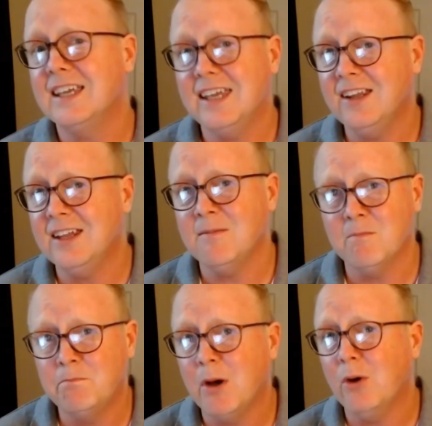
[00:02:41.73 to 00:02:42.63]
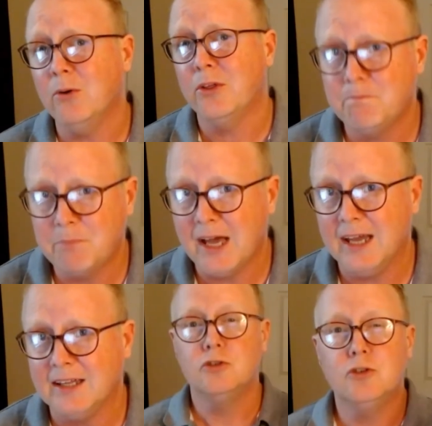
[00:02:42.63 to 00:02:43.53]
killing both
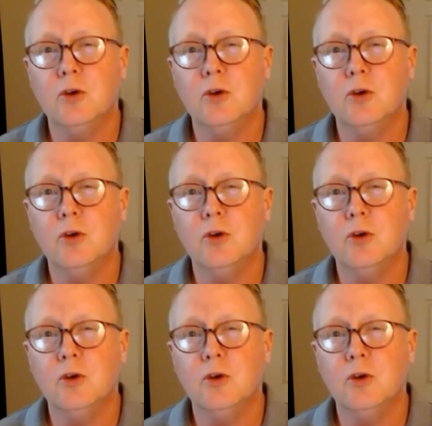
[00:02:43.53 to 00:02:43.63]
pilots.